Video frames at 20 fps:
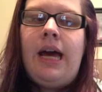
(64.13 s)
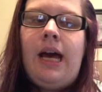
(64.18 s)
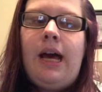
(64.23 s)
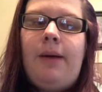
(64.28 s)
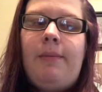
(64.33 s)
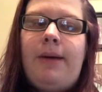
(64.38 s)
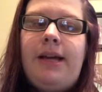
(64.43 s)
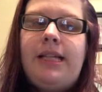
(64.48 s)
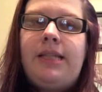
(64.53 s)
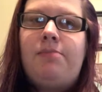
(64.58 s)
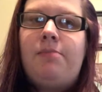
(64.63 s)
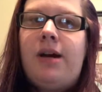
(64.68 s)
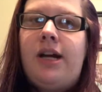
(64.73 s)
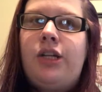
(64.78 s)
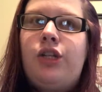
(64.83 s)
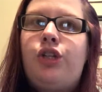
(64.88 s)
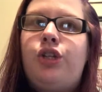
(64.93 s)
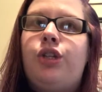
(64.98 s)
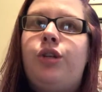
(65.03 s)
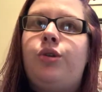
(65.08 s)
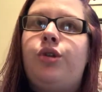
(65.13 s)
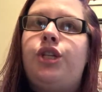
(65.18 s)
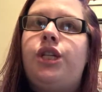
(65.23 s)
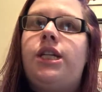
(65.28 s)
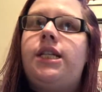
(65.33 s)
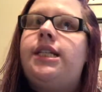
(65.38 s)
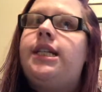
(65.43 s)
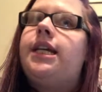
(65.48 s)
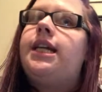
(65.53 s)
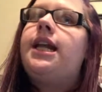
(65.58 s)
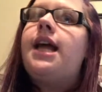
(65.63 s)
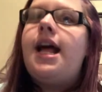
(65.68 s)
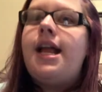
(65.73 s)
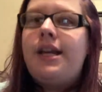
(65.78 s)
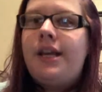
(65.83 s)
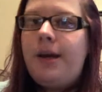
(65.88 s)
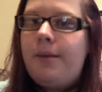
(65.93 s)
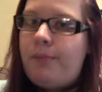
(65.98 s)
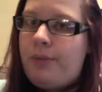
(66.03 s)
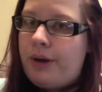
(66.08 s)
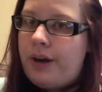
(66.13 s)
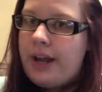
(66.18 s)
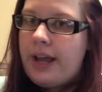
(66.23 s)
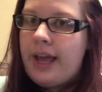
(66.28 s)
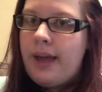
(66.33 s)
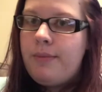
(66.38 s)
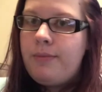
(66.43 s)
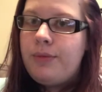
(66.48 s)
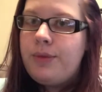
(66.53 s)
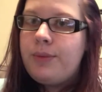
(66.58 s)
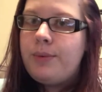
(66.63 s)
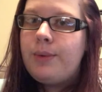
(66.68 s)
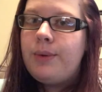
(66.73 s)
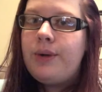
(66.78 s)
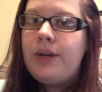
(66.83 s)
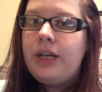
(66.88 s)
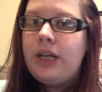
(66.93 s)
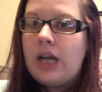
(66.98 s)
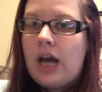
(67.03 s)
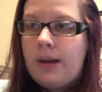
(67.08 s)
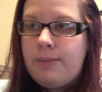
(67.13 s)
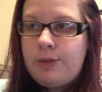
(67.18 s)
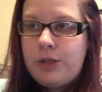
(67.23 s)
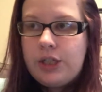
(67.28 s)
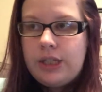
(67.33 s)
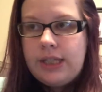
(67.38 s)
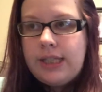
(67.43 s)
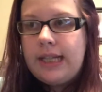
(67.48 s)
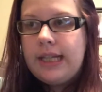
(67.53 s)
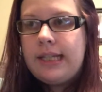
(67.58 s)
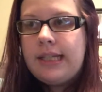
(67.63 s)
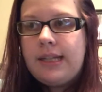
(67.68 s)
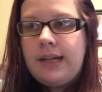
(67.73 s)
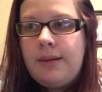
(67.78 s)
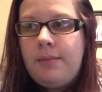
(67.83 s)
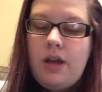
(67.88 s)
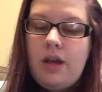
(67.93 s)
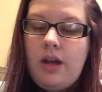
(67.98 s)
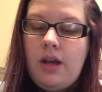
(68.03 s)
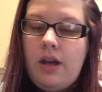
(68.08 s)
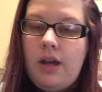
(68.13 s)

as much. So she did end up putting him through an adoption system.